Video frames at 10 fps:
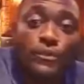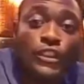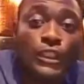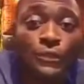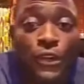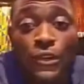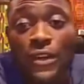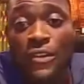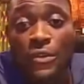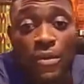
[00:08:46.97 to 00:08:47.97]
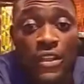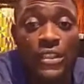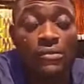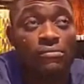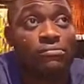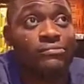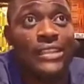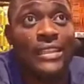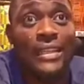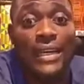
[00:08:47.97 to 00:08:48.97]
In front of everybody
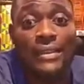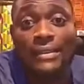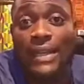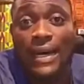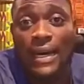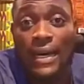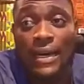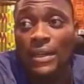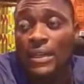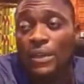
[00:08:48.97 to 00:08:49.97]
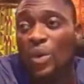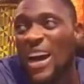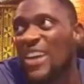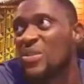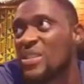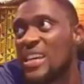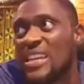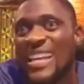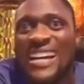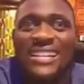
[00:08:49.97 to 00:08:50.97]
they're like, nah, why are you
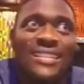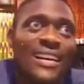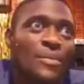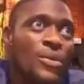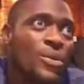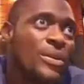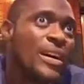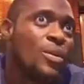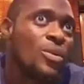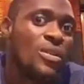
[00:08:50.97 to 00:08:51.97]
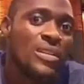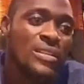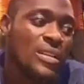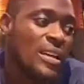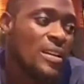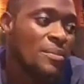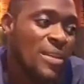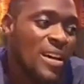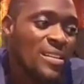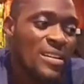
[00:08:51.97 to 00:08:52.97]
saying that? It's Cameroon that won. Is,
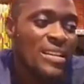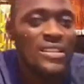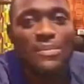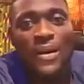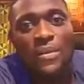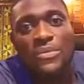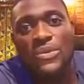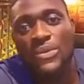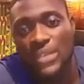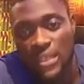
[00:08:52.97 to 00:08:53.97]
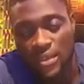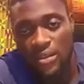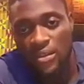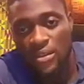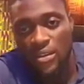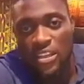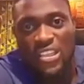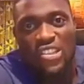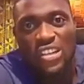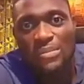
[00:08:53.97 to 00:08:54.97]
man, it's about music.
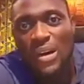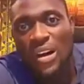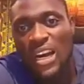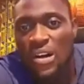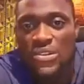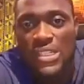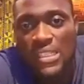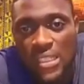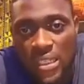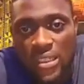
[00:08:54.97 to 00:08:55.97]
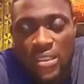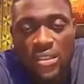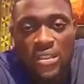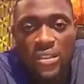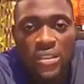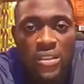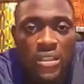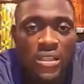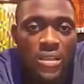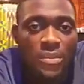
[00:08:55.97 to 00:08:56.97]
It's not about countries here.
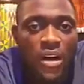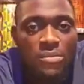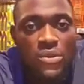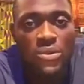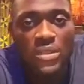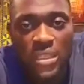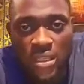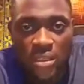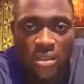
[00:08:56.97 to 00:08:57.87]
It's about music.